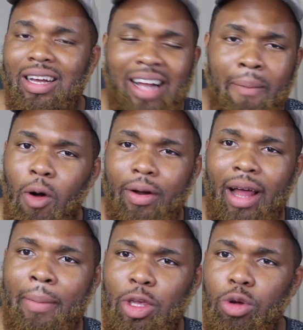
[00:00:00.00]
Come on,
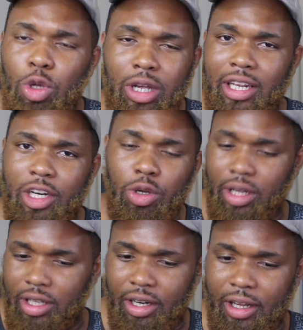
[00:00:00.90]
I mean, you, you can you
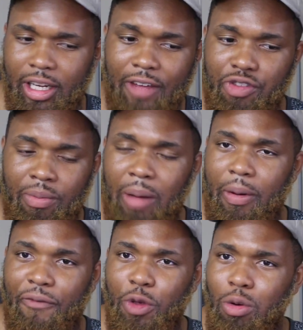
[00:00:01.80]
can literally lift them up
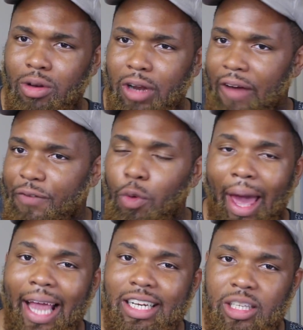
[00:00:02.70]
a few a few
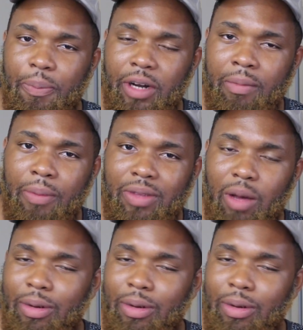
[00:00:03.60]
80s and put them up there.